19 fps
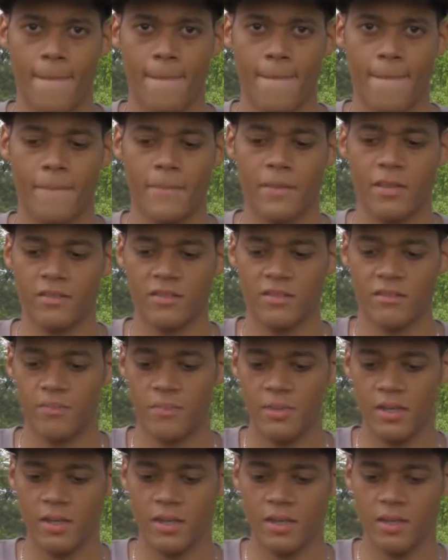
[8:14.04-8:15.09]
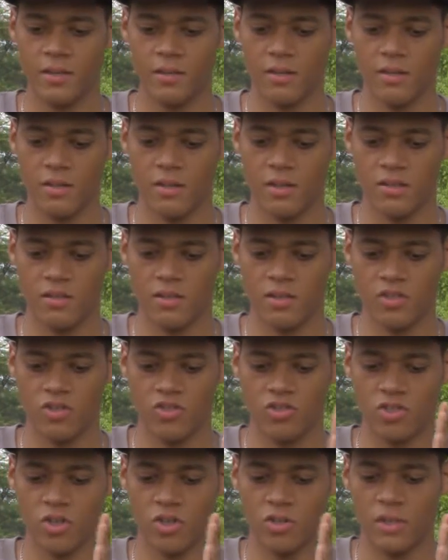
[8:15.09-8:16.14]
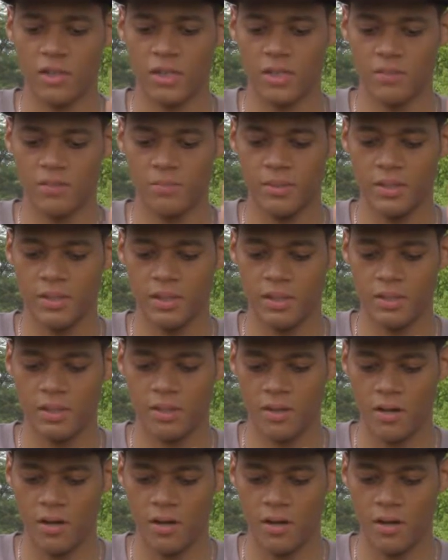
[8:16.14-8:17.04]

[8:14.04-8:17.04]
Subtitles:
because it's conjunct and it's being